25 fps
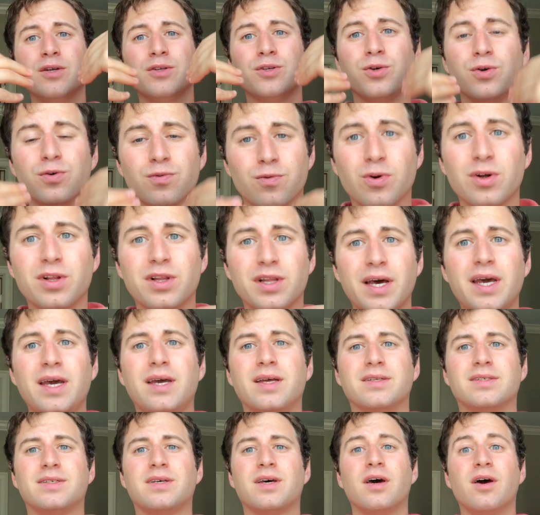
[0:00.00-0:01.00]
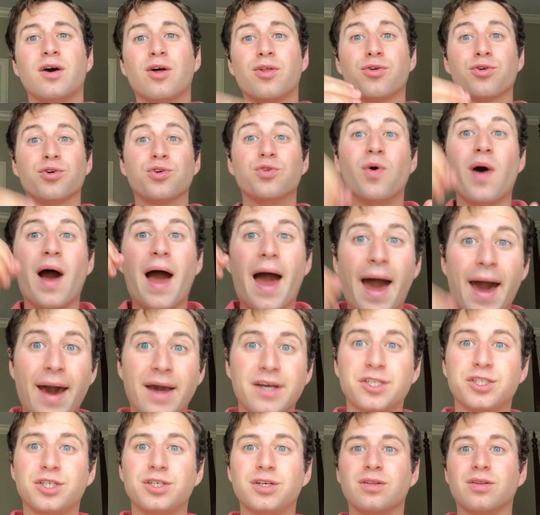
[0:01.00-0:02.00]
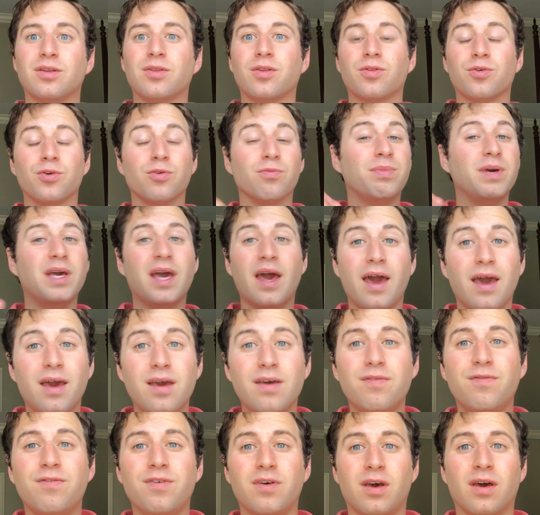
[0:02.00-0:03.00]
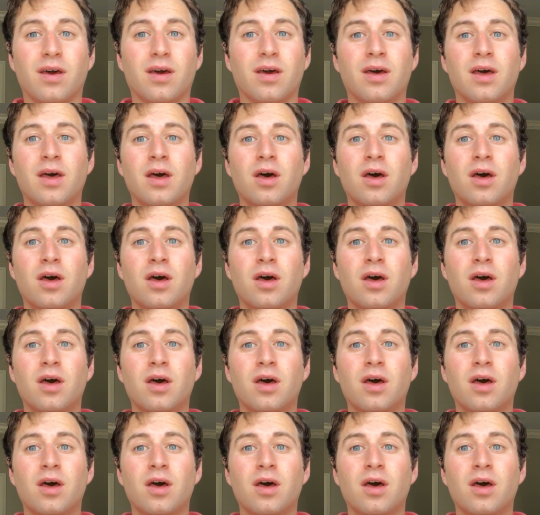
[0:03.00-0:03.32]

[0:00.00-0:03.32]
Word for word: to relate through action, through behaving,